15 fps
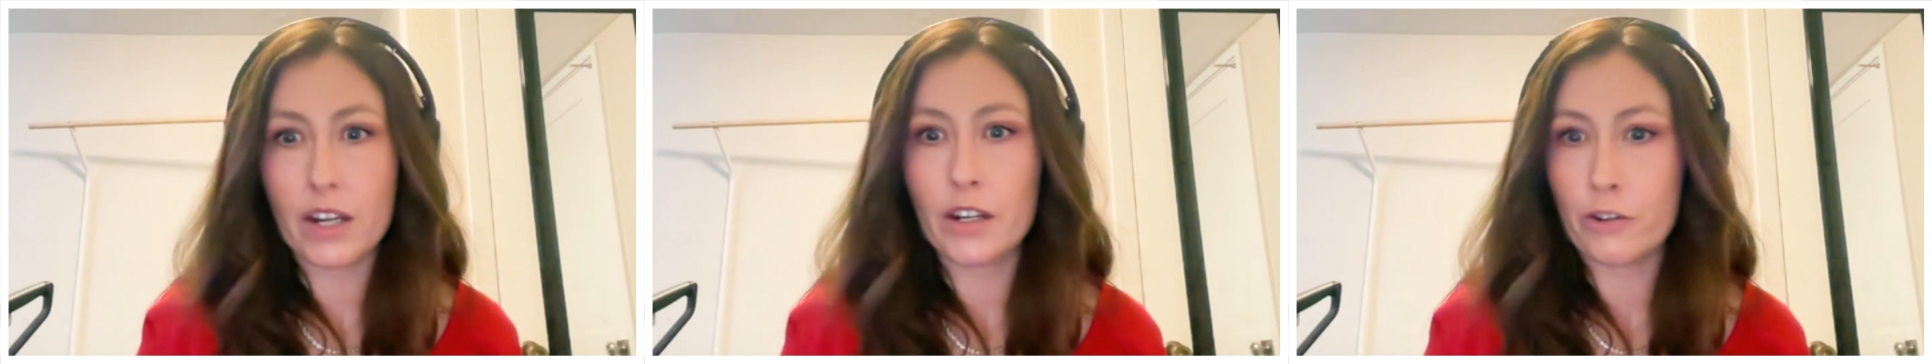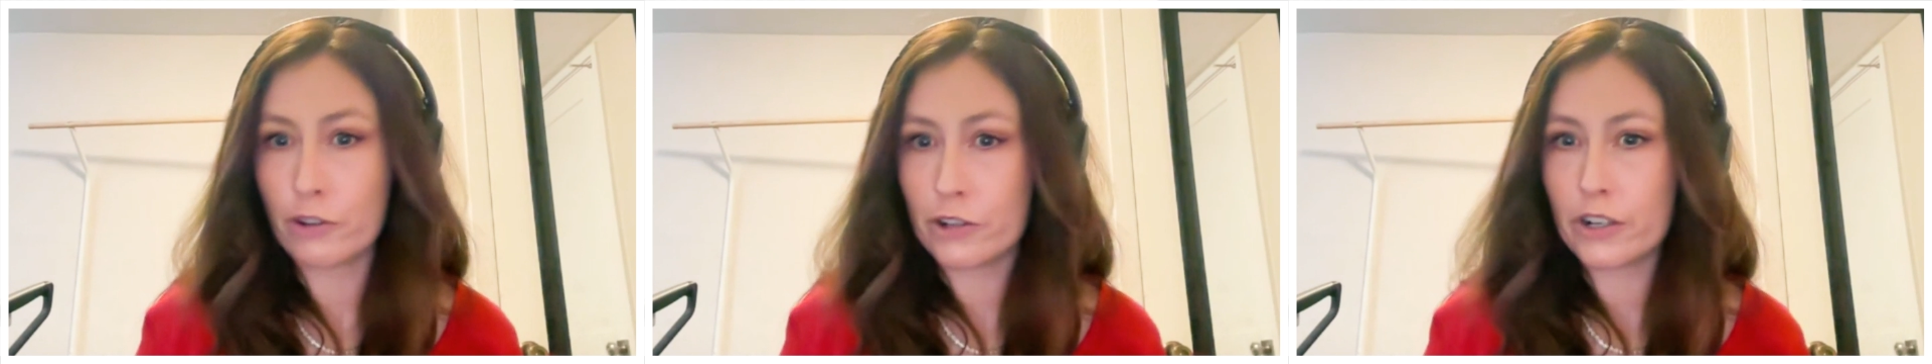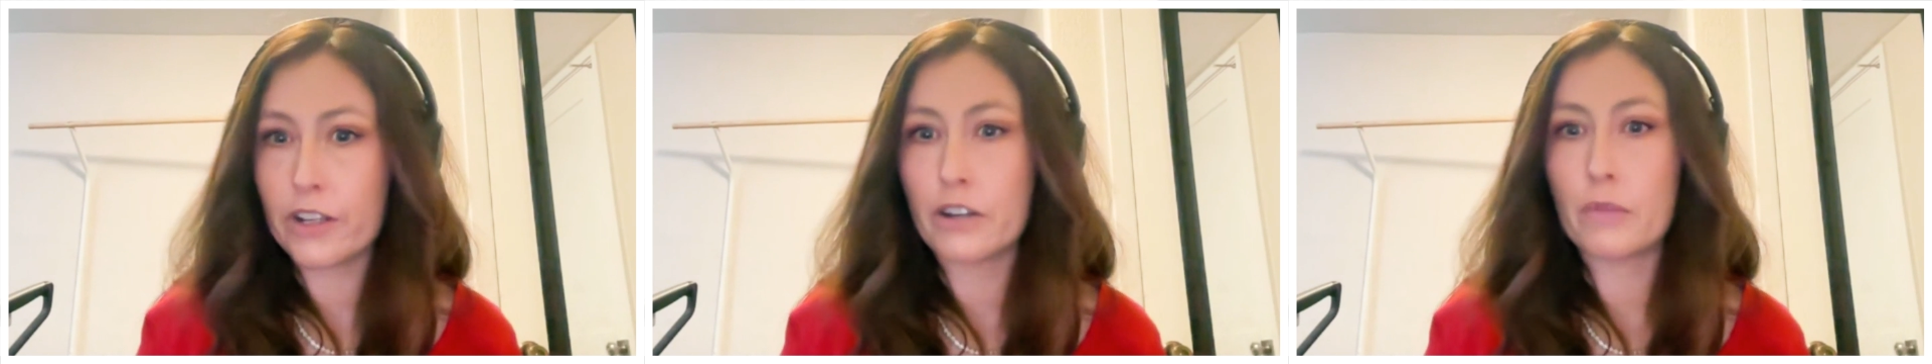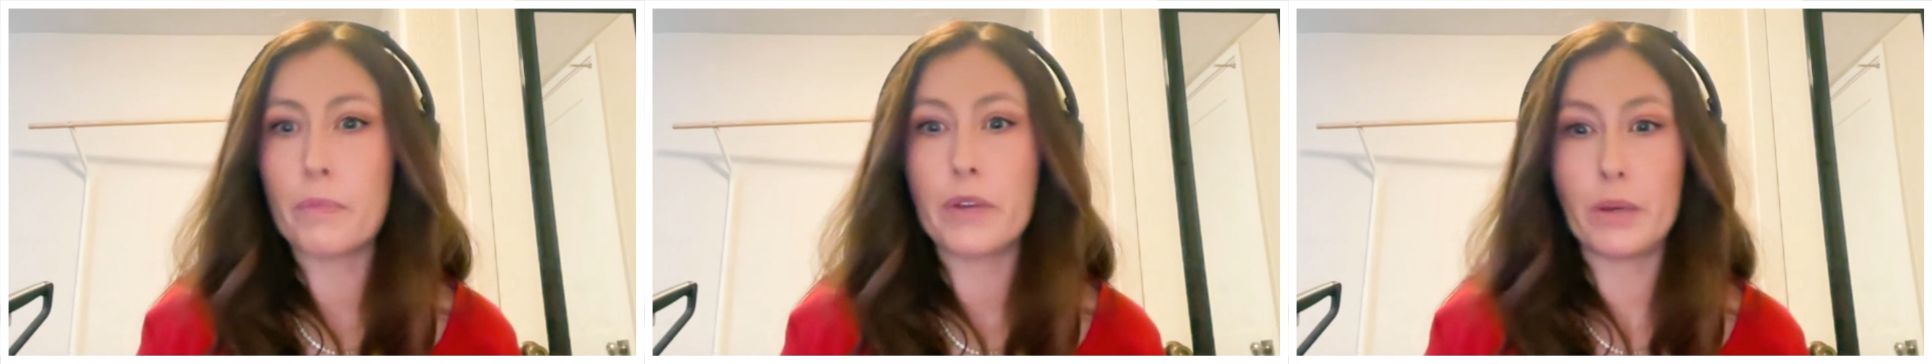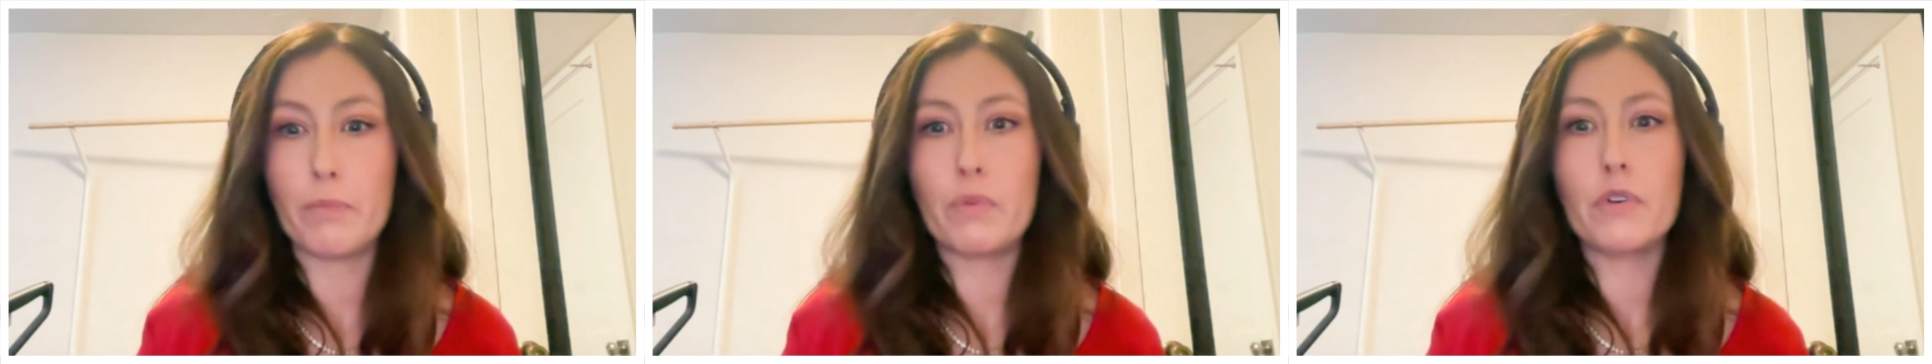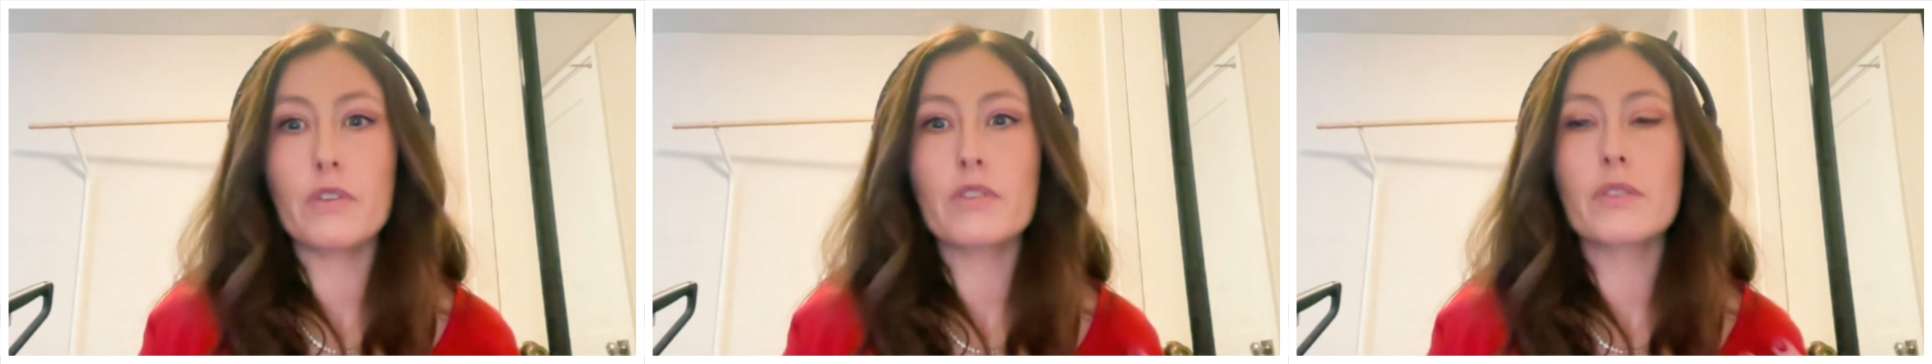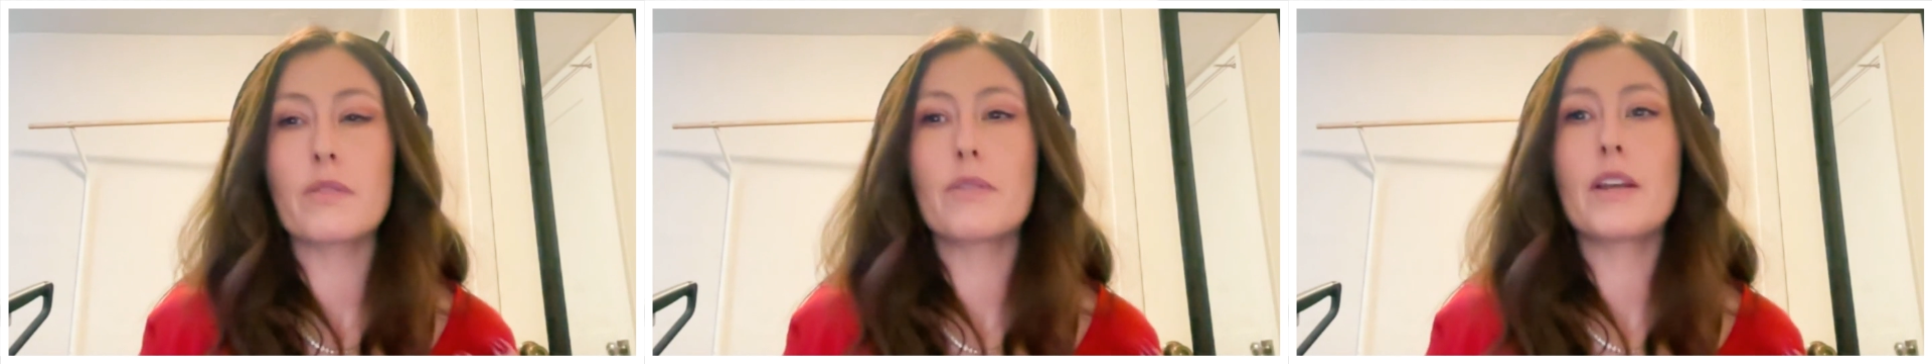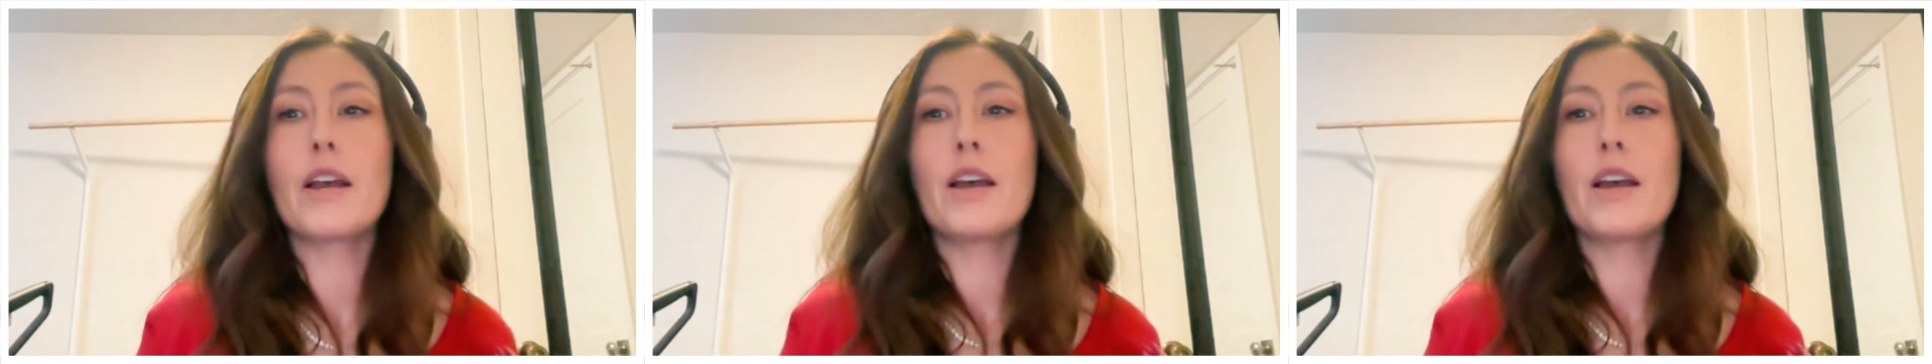kind of nerdier people. So